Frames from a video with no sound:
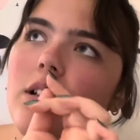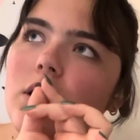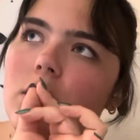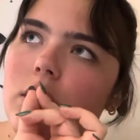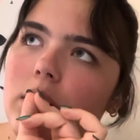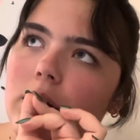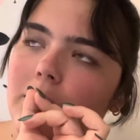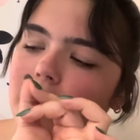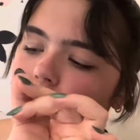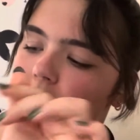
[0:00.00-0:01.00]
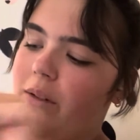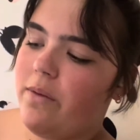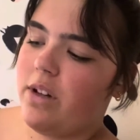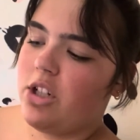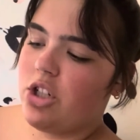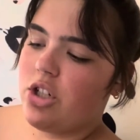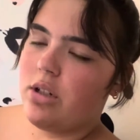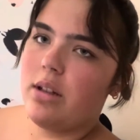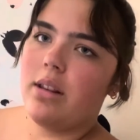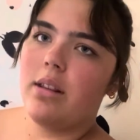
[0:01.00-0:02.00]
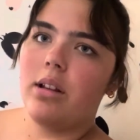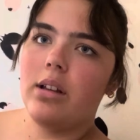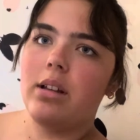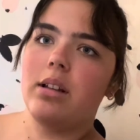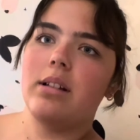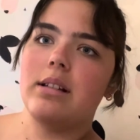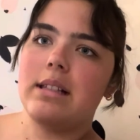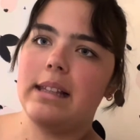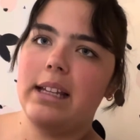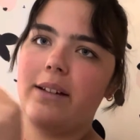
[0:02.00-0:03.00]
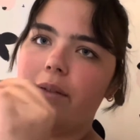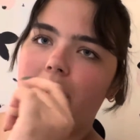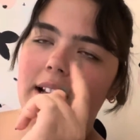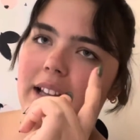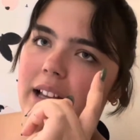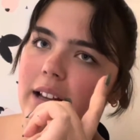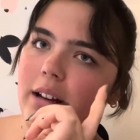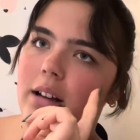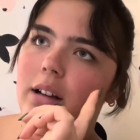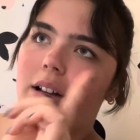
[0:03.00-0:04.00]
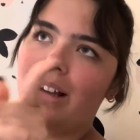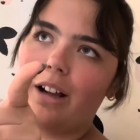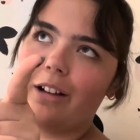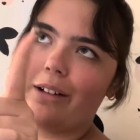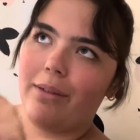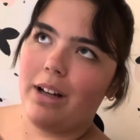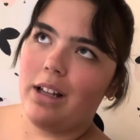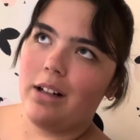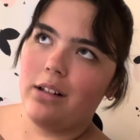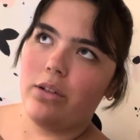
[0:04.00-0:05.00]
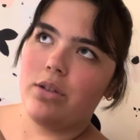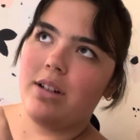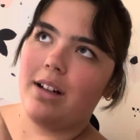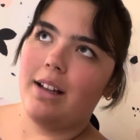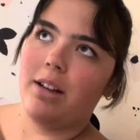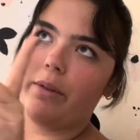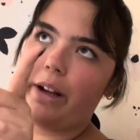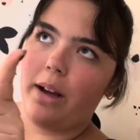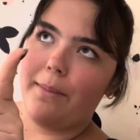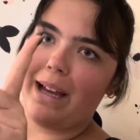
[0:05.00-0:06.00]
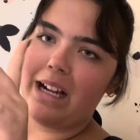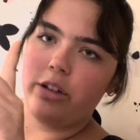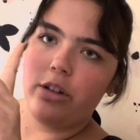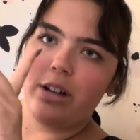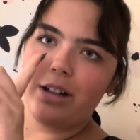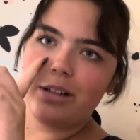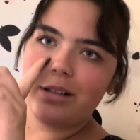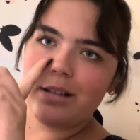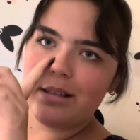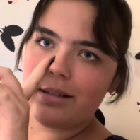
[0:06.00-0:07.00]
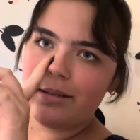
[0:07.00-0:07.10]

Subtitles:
So I'm gonna try and finish the sleeve and then I'll get ready and go study, and then when I come back I'll do the hearts.